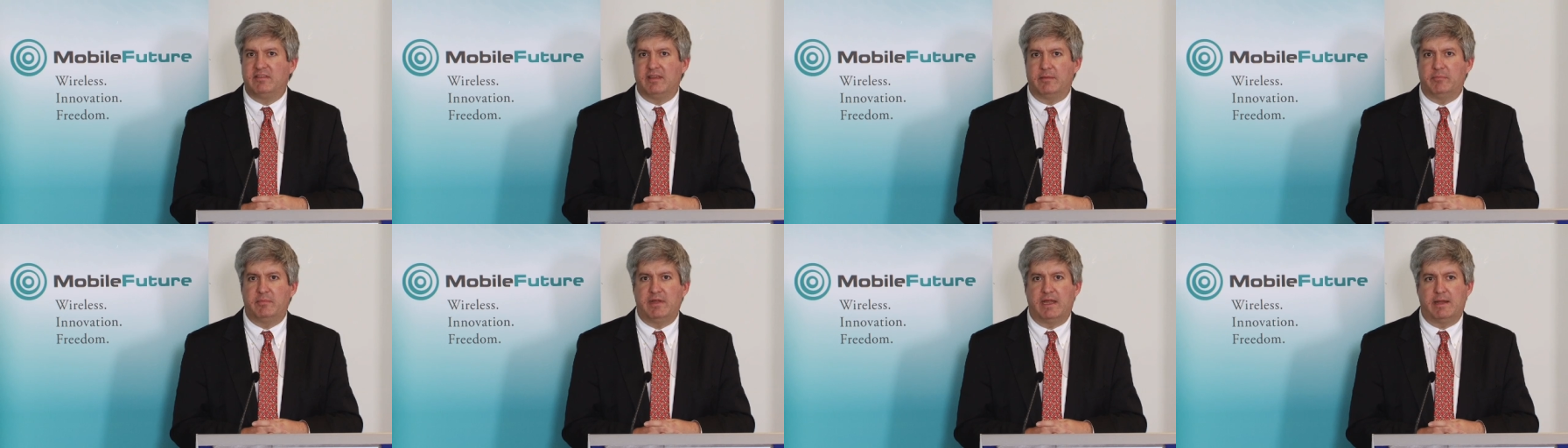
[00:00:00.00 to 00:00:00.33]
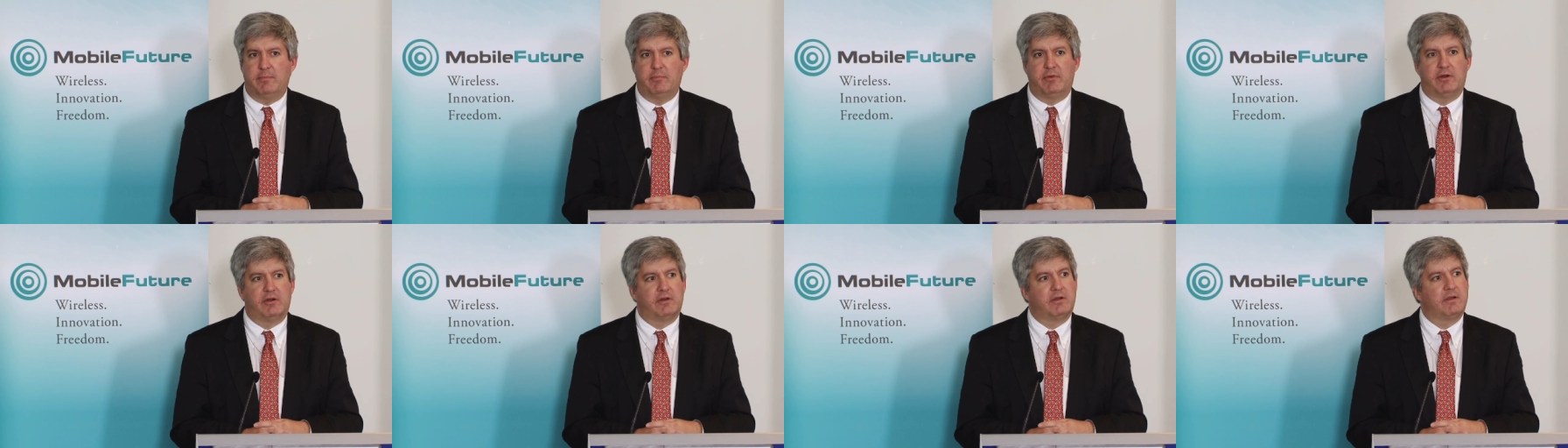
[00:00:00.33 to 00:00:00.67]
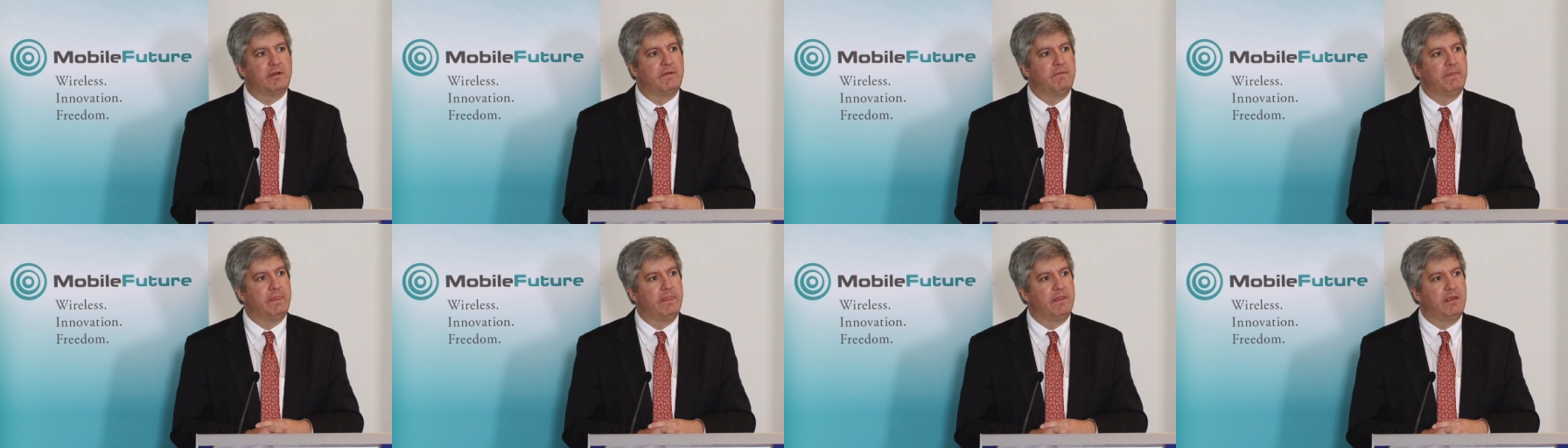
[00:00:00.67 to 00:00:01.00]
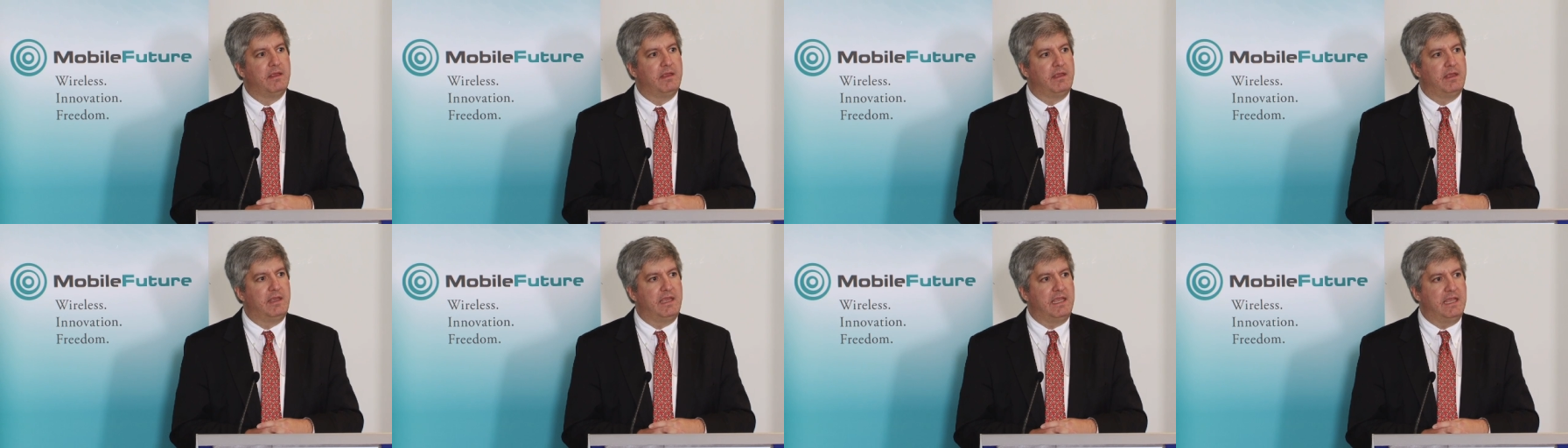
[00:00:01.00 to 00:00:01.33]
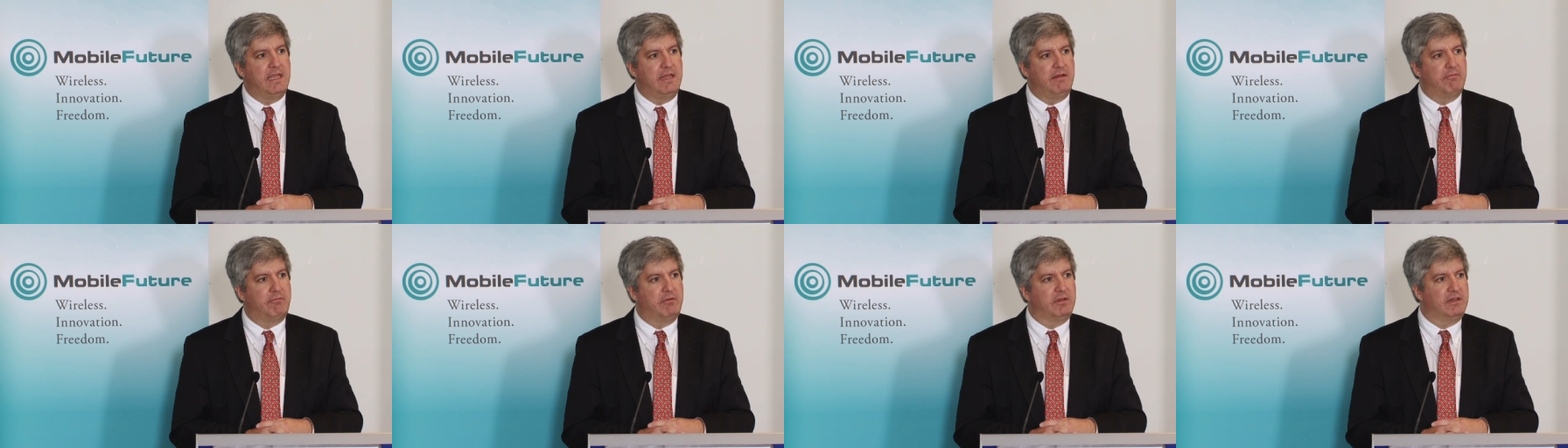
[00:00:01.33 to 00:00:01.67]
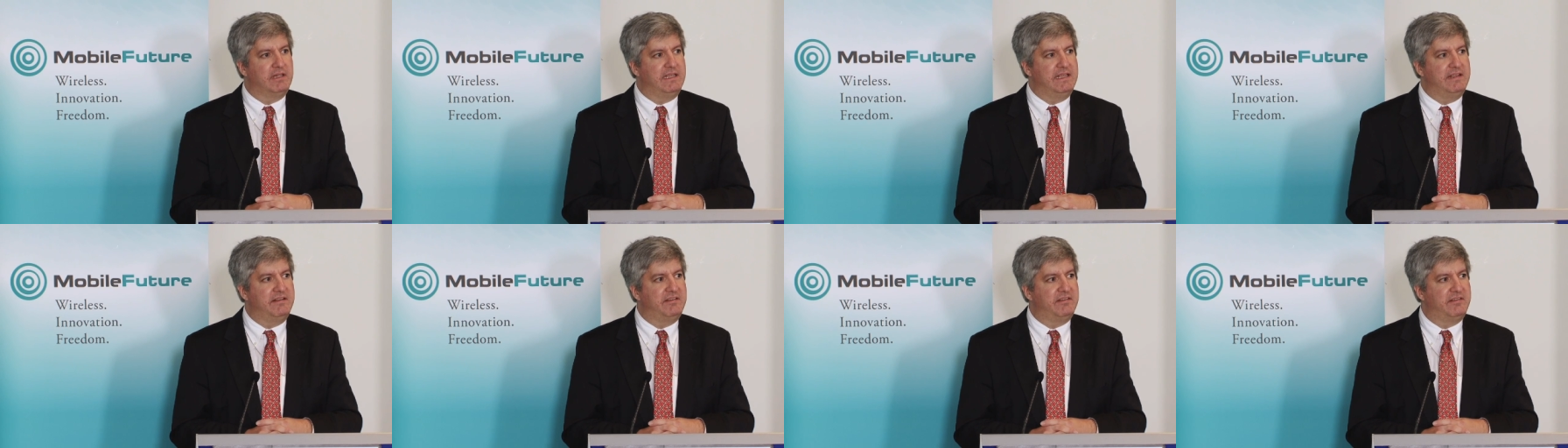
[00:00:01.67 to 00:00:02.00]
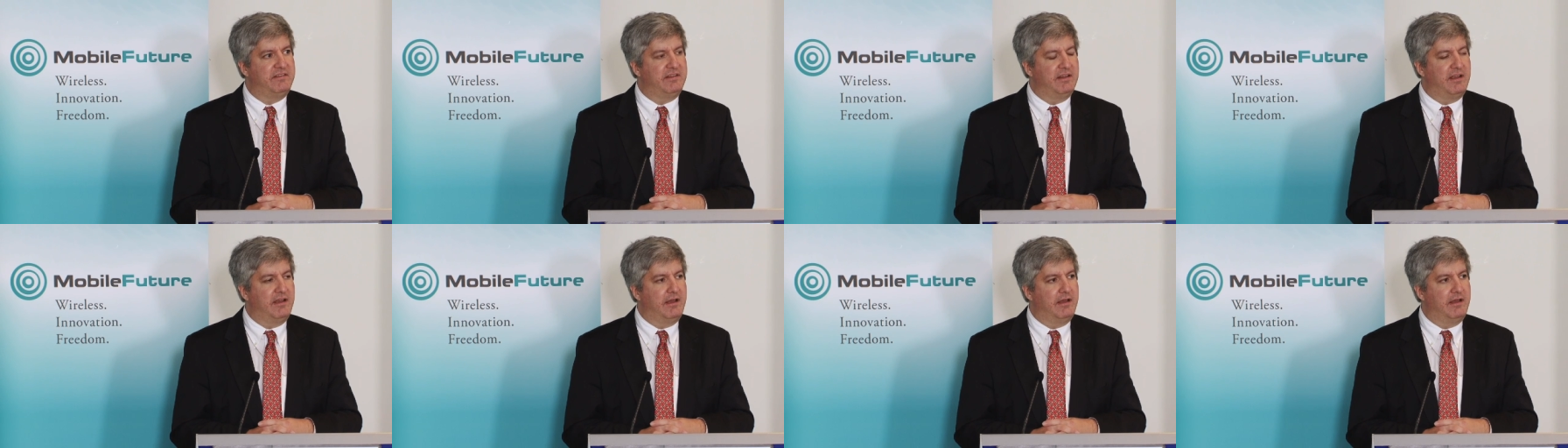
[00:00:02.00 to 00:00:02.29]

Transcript: September, he released